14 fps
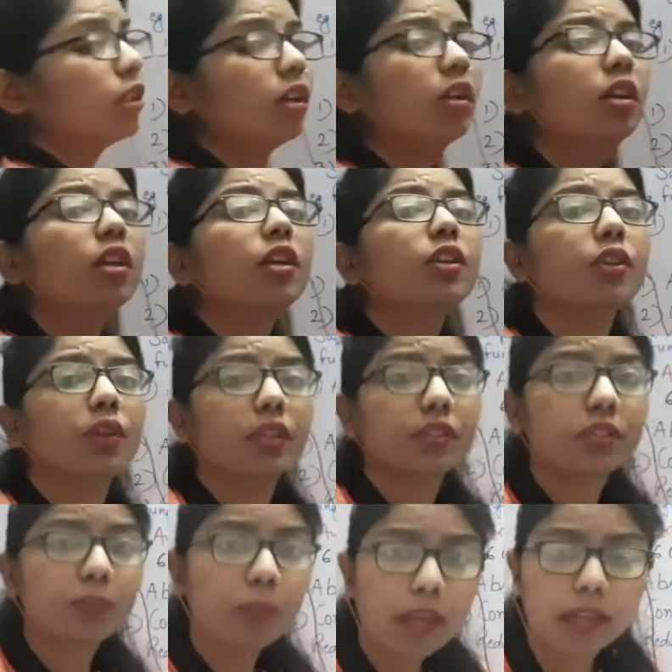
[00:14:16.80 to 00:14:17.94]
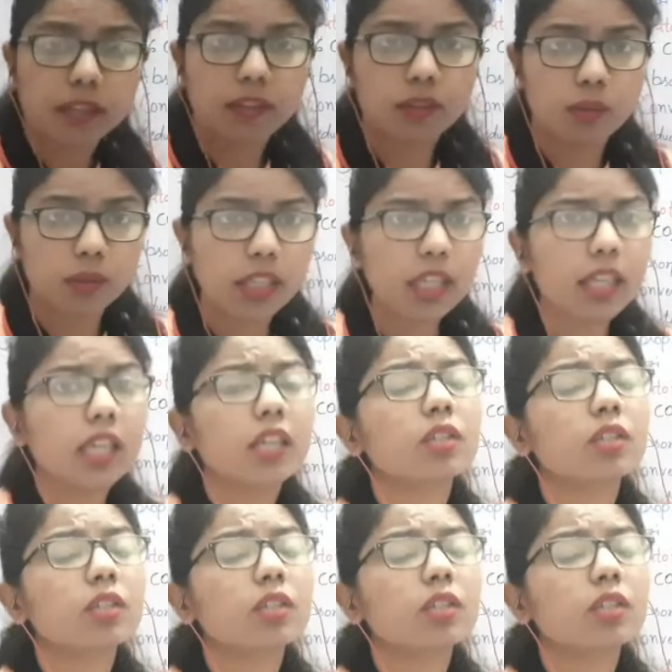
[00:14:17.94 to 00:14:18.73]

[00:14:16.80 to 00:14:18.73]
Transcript: the nourishment. Okay.